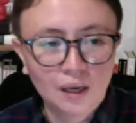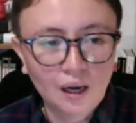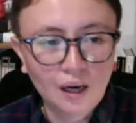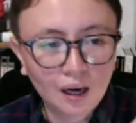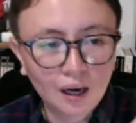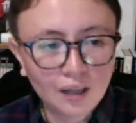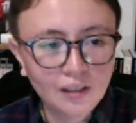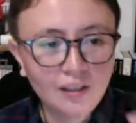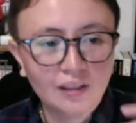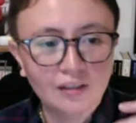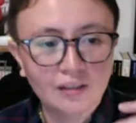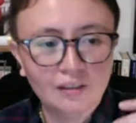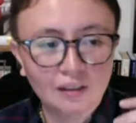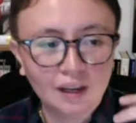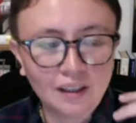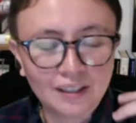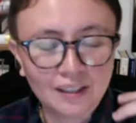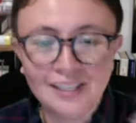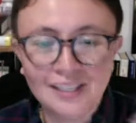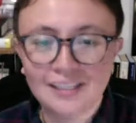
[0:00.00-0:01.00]
are
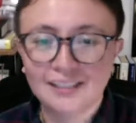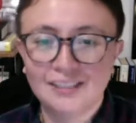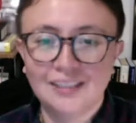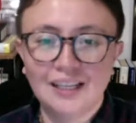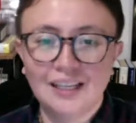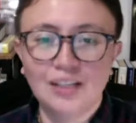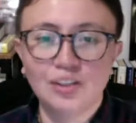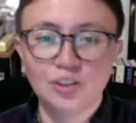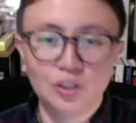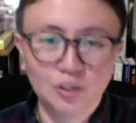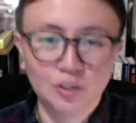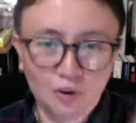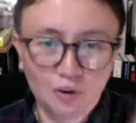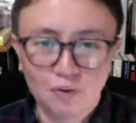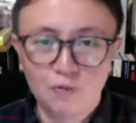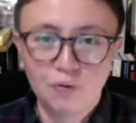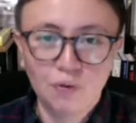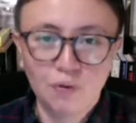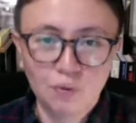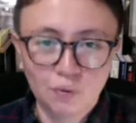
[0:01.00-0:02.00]
an extension
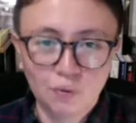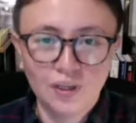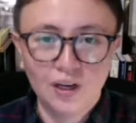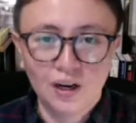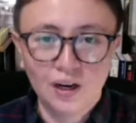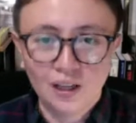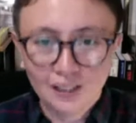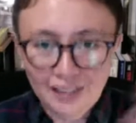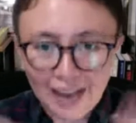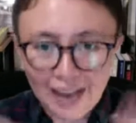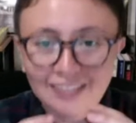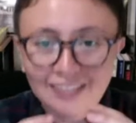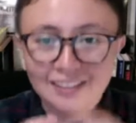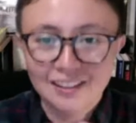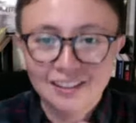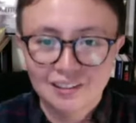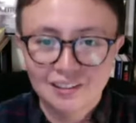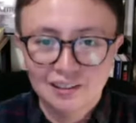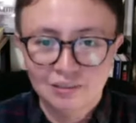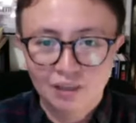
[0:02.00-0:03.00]
of who we are as
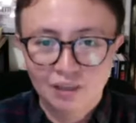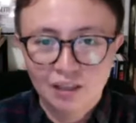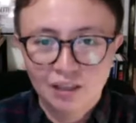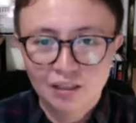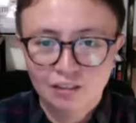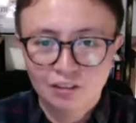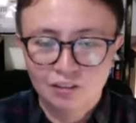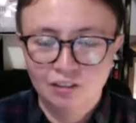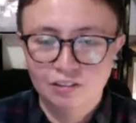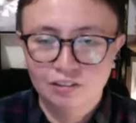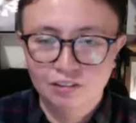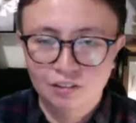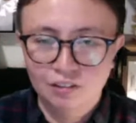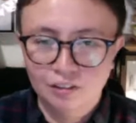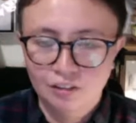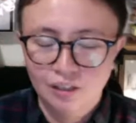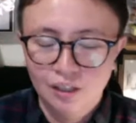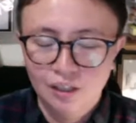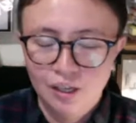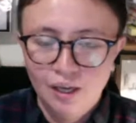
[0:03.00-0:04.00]
a team, our
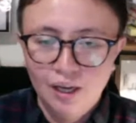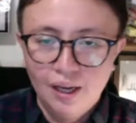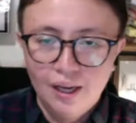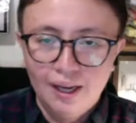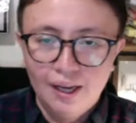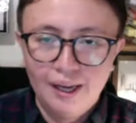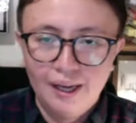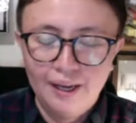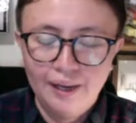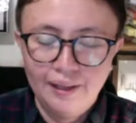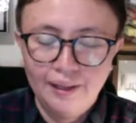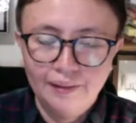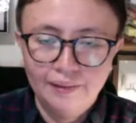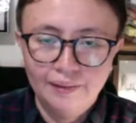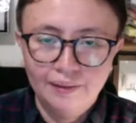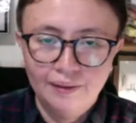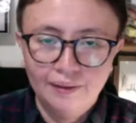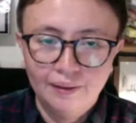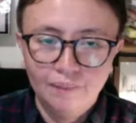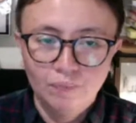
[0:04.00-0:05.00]
culture.
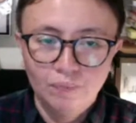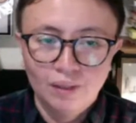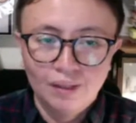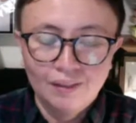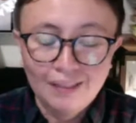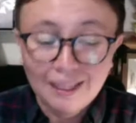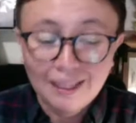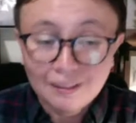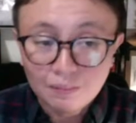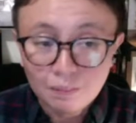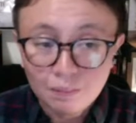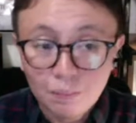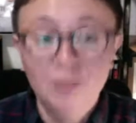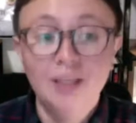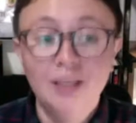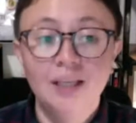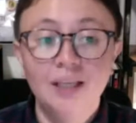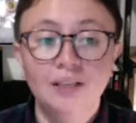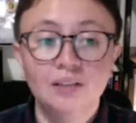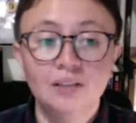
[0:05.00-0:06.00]
And that
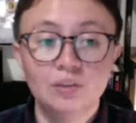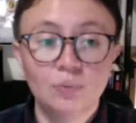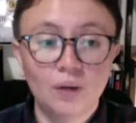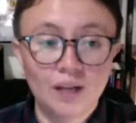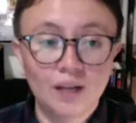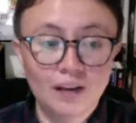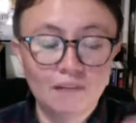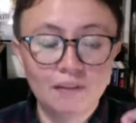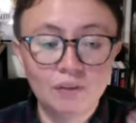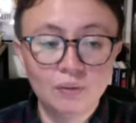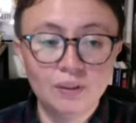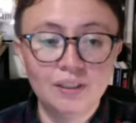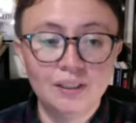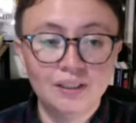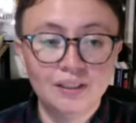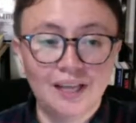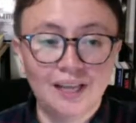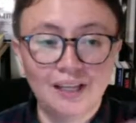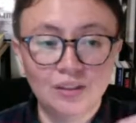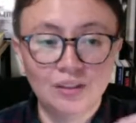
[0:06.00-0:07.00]
means whatever we
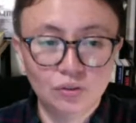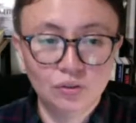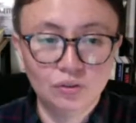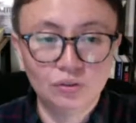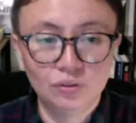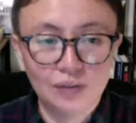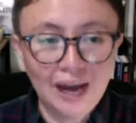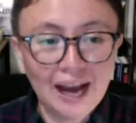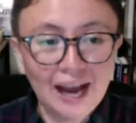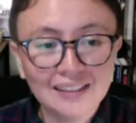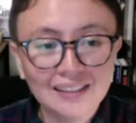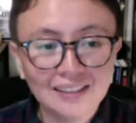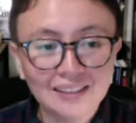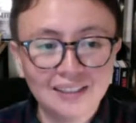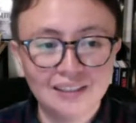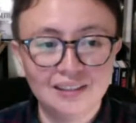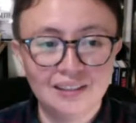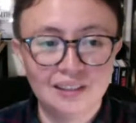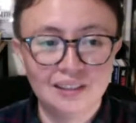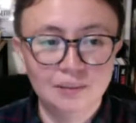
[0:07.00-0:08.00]
decide to do as a
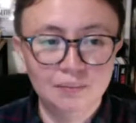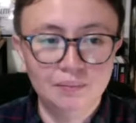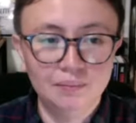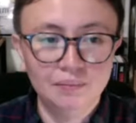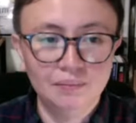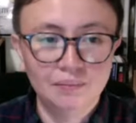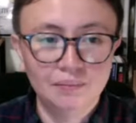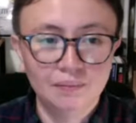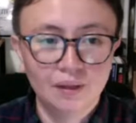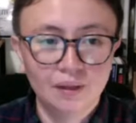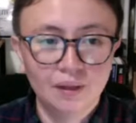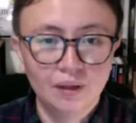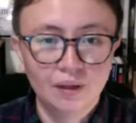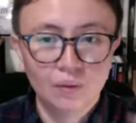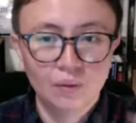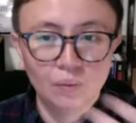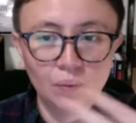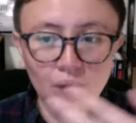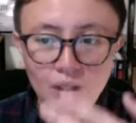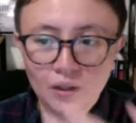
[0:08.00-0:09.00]
team,
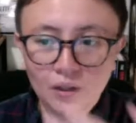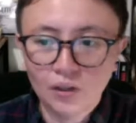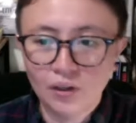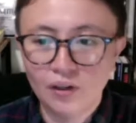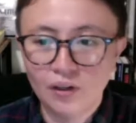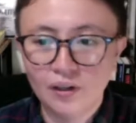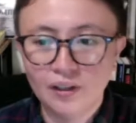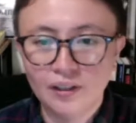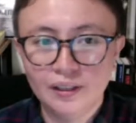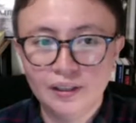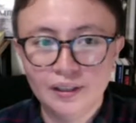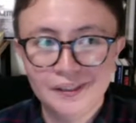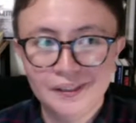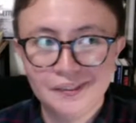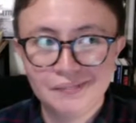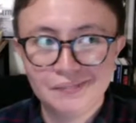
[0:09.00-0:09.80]
we all,